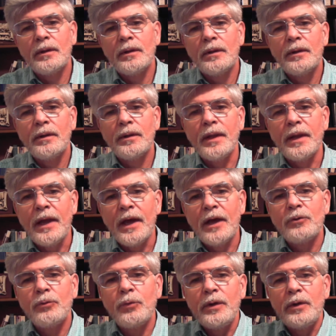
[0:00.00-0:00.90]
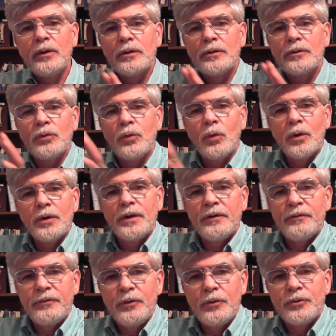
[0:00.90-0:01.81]
That as we look toward the
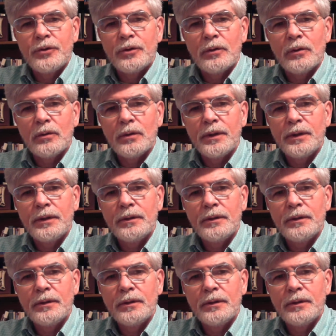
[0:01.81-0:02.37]
future glory,